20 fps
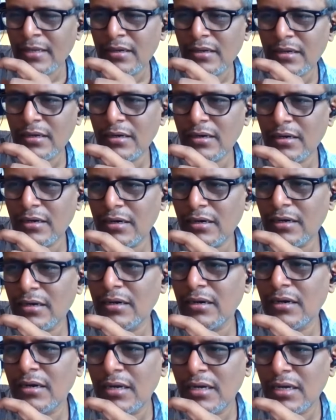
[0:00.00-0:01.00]
Uh,
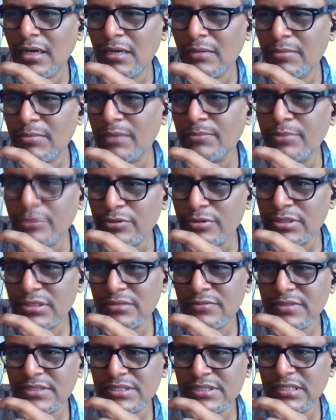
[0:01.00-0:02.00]
Bapu Kuti
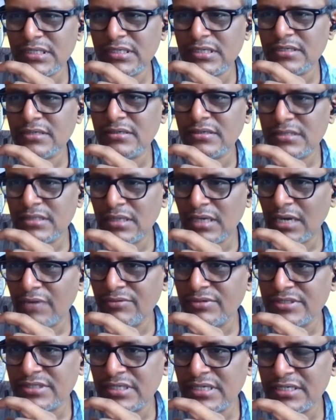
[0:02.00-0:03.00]
was there. I
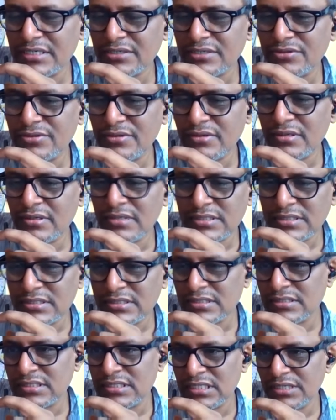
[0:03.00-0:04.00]
was getting to learn
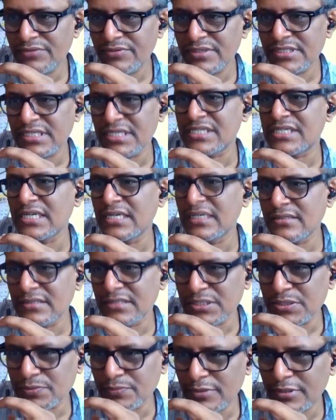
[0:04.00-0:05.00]
C.V.
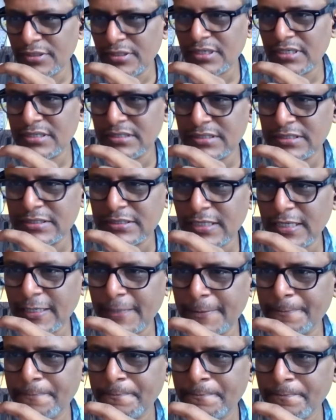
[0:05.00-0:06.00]
Seshadri's work at that time,
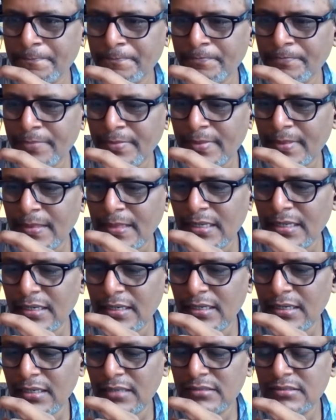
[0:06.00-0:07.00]

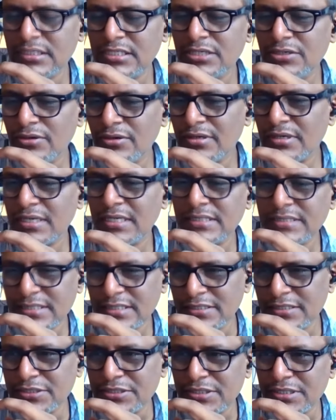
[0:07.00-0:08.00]
uh, decolonizing
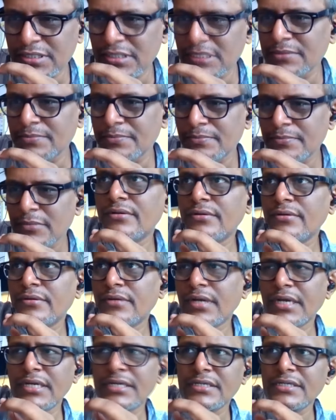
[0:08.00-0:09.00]
history.
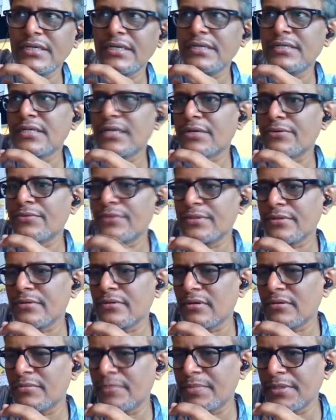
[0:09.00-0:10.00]
98, I quit the
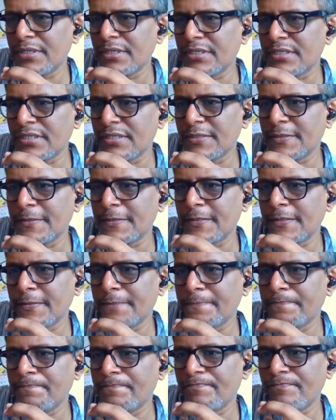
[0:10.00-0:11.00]
corporate, and
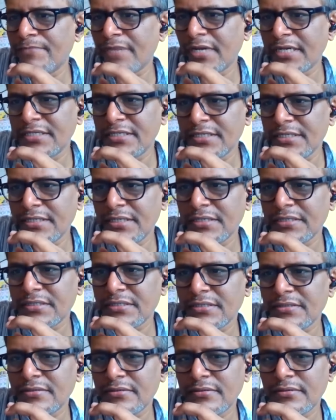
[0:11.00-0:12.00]
um, 98,
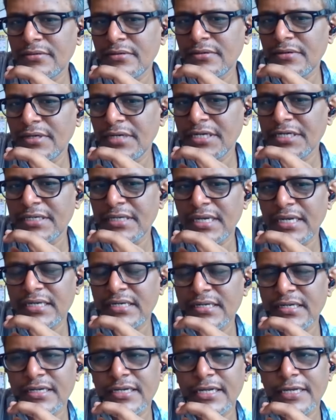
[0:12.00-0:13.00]
late
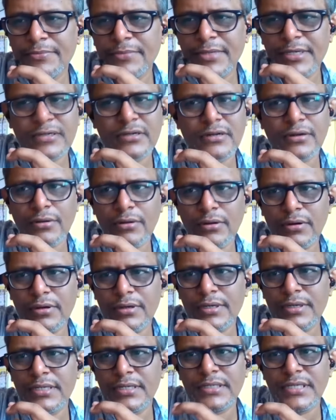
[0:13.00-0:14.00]
98, I met Claude
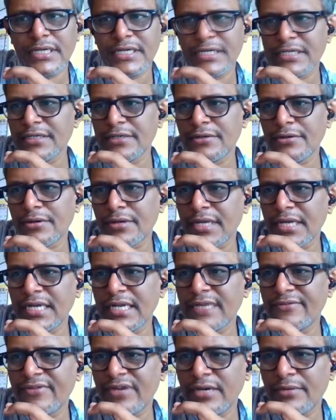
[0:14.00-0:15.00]
and the entire organic
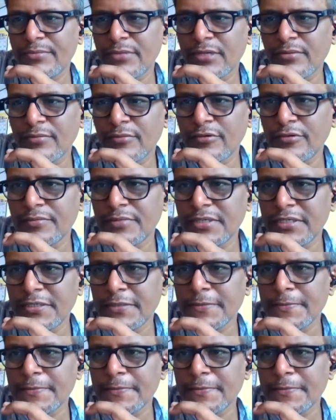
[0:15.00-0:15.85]
farming movement.